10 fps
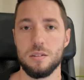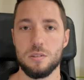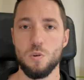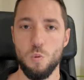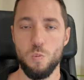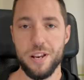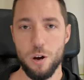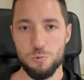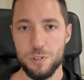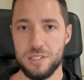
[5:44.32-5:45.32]
So
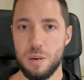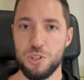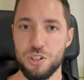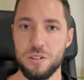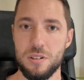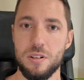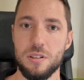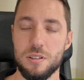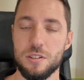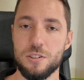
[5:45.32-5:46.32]
without reception,
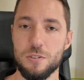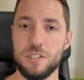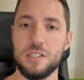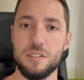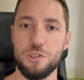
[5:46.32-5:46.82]
the services